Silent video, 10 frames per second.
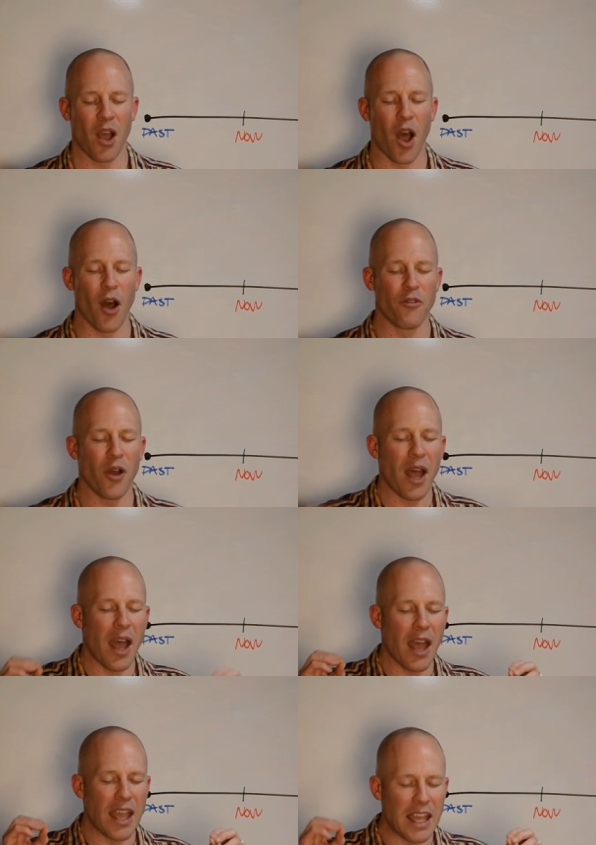of,
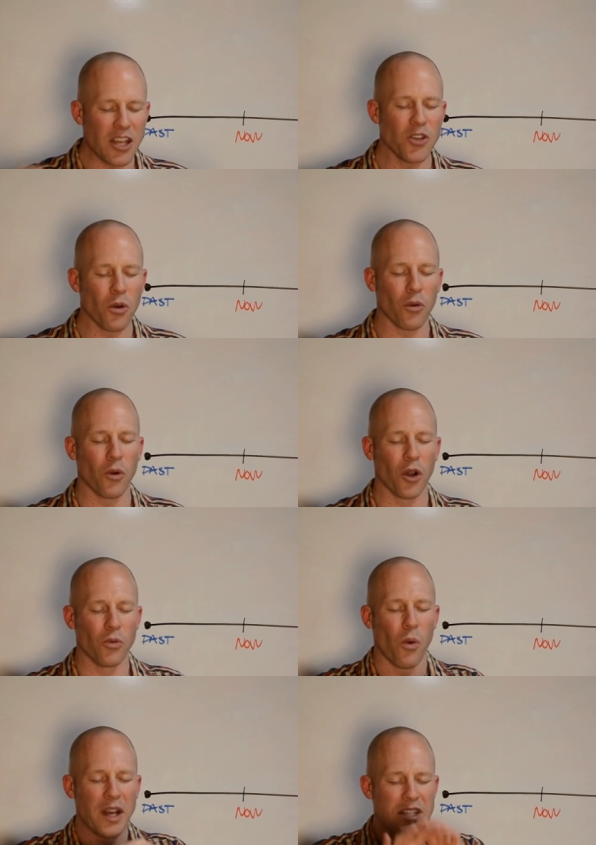in your world,
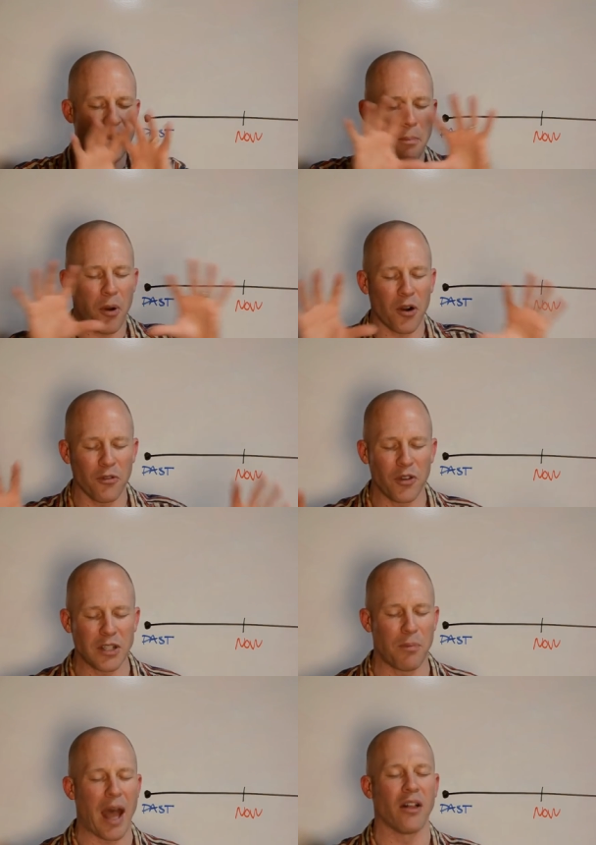what is the
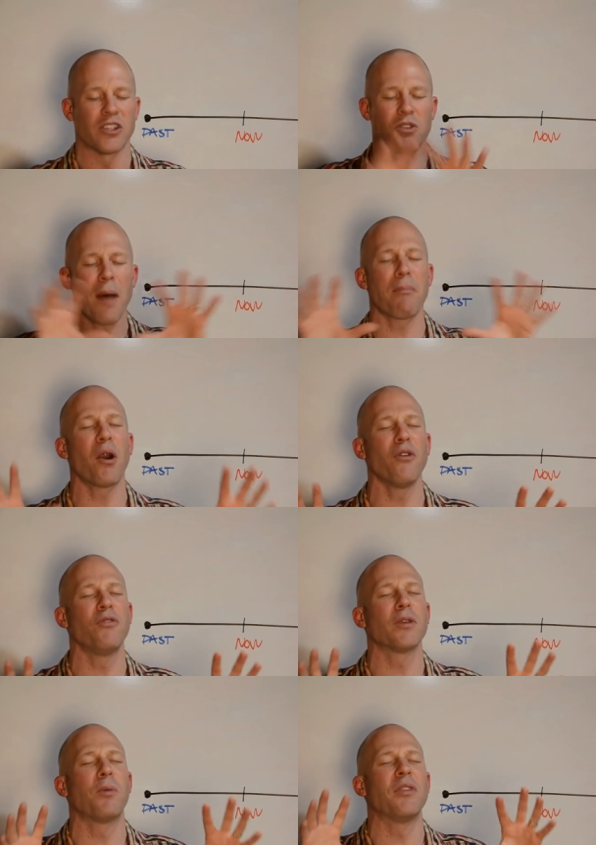perfect balance, or not
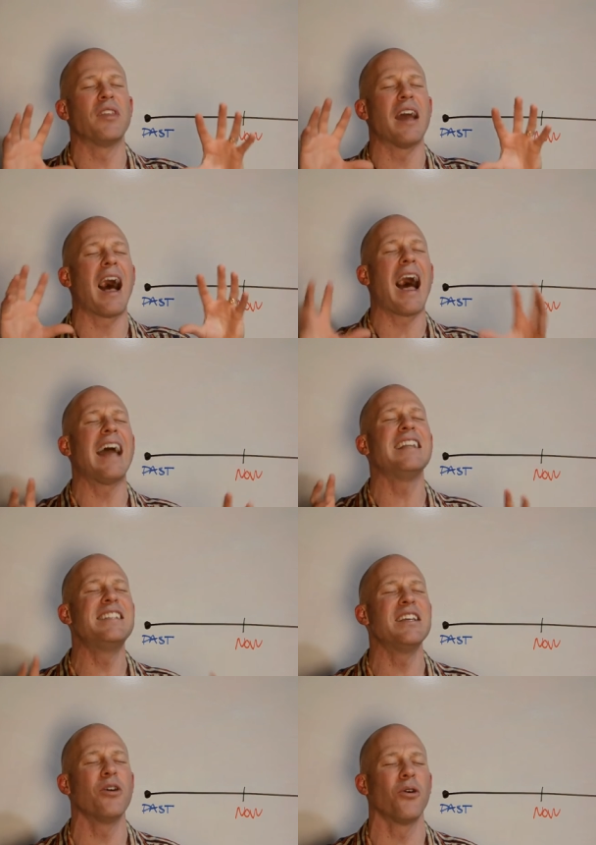perfect, but the
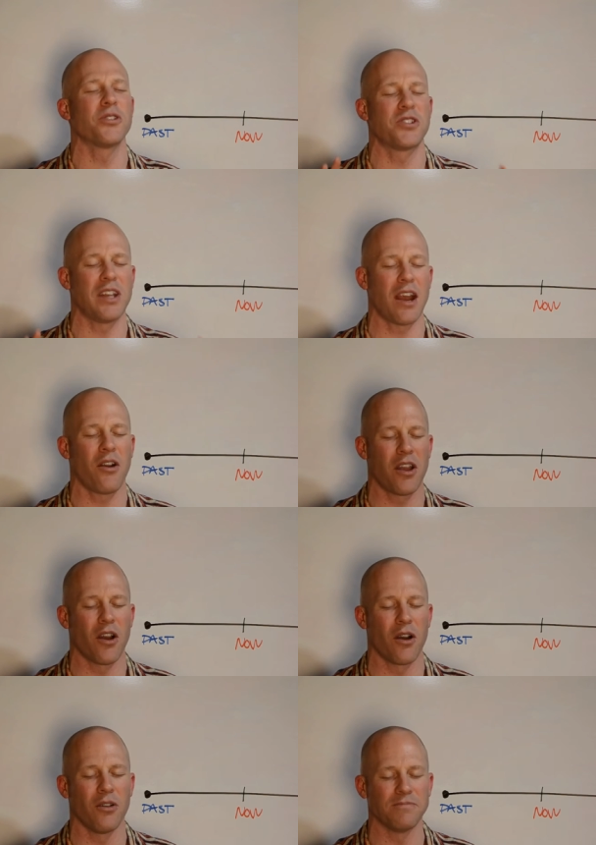ideal
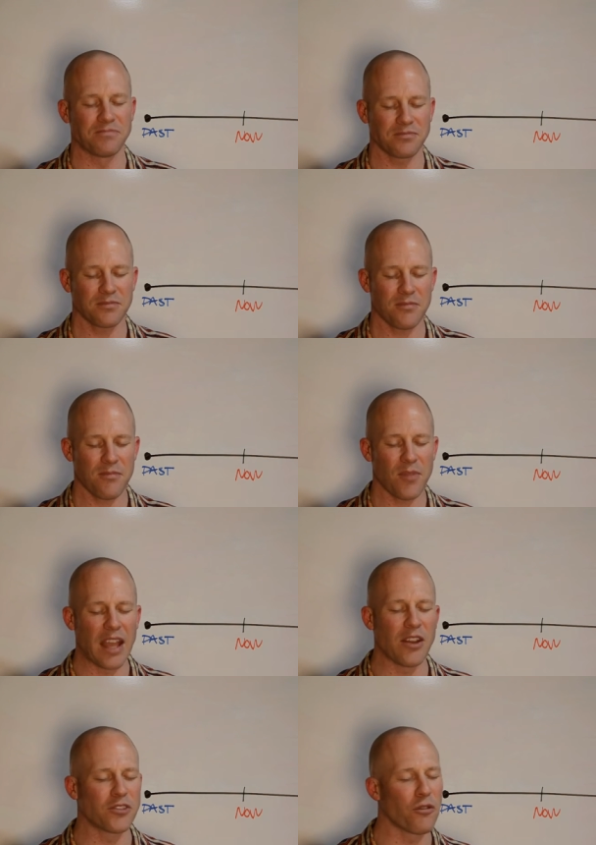scenario,
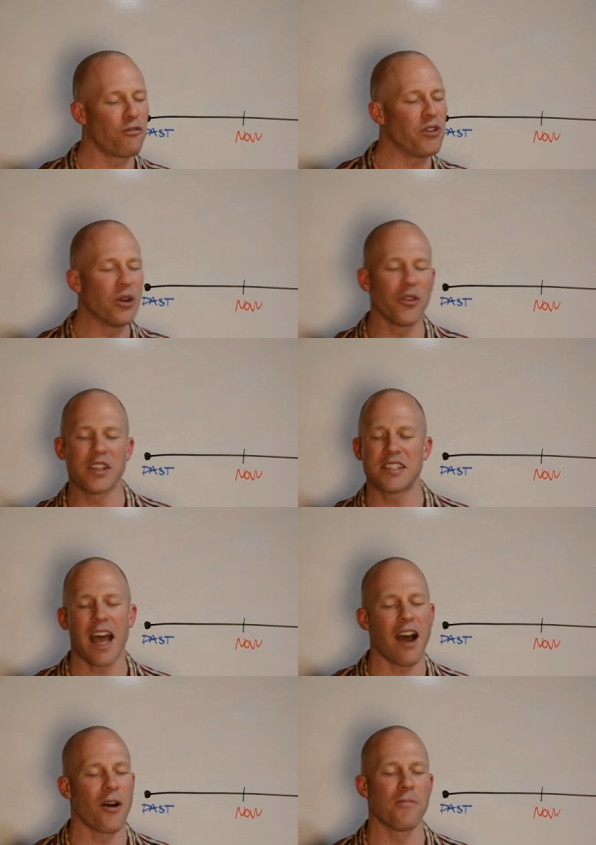and you have to feel this
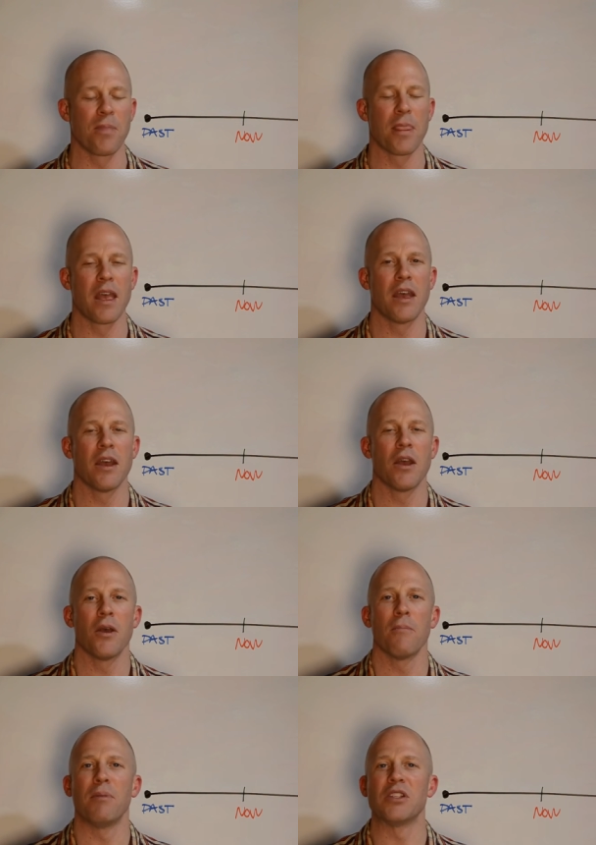out,
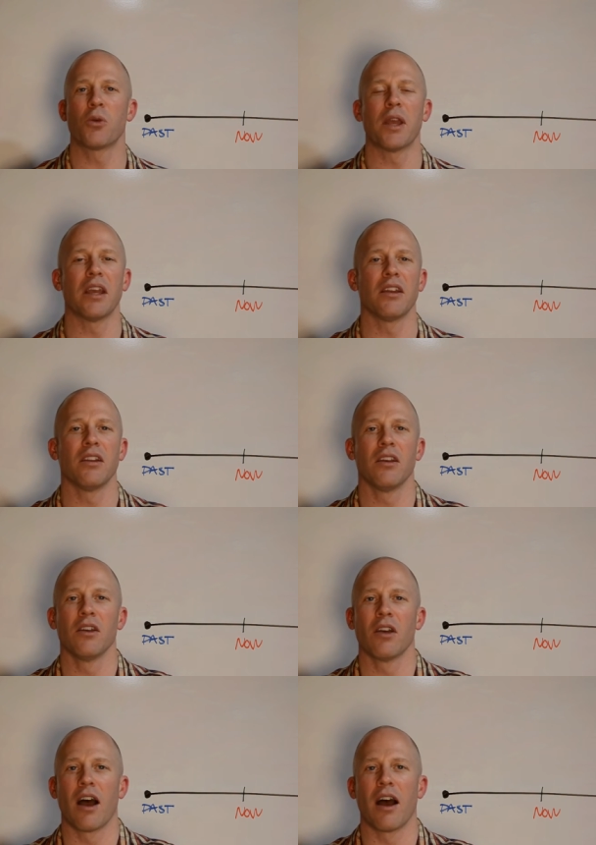between
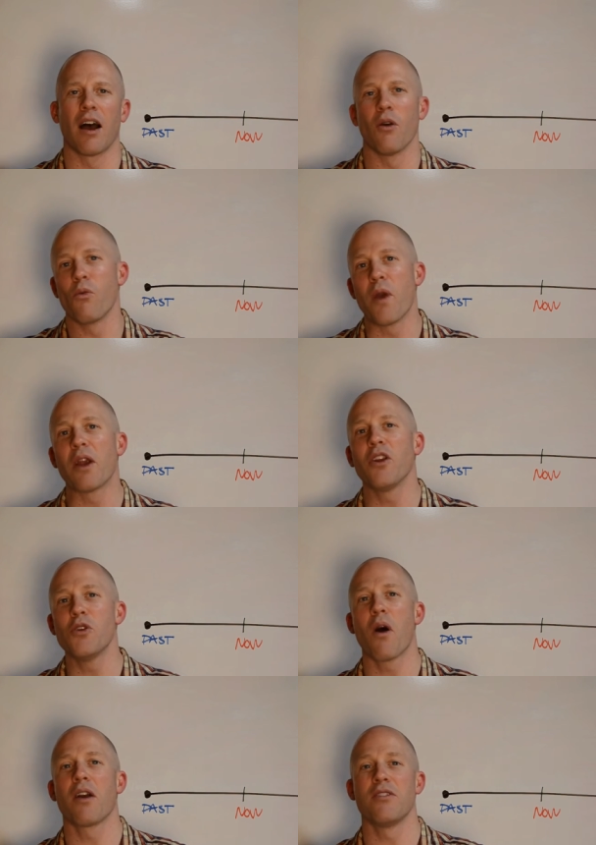Uh, where
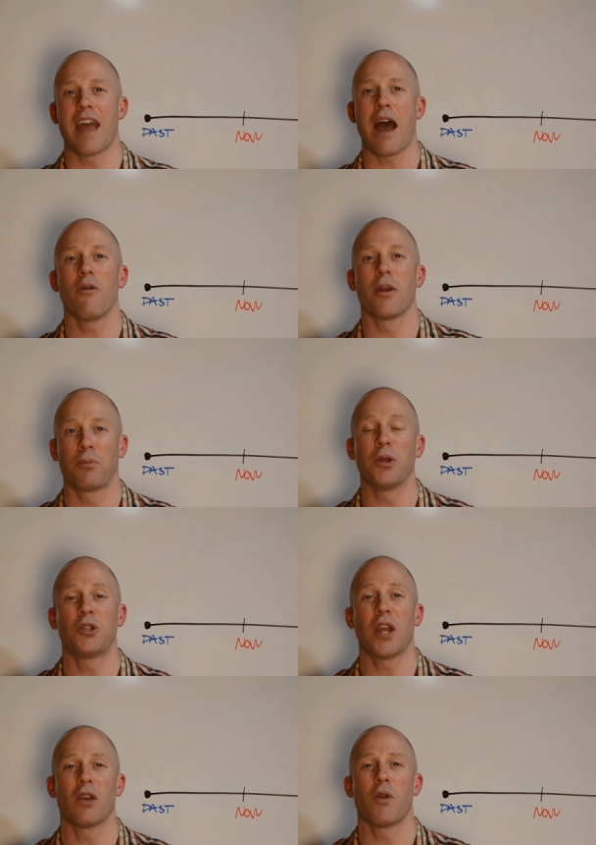you are now and
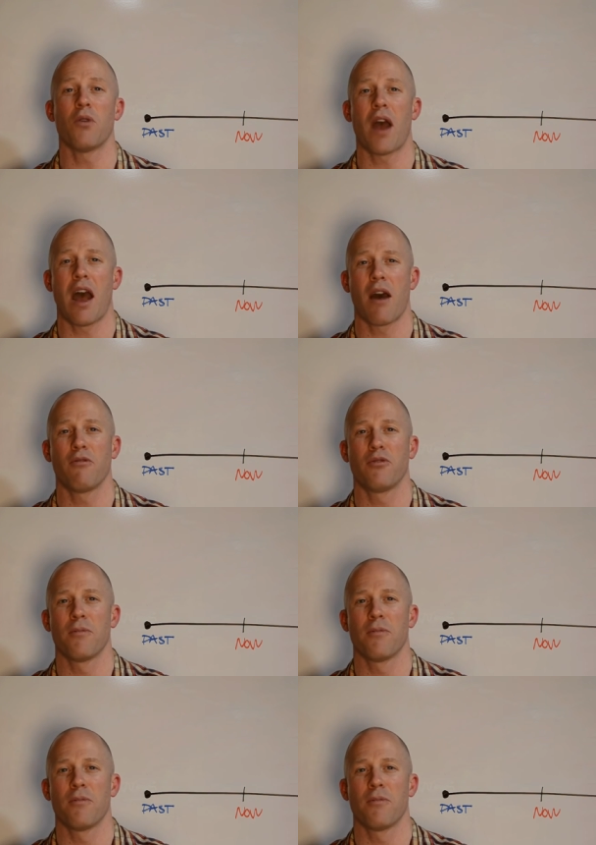appreciating what you have,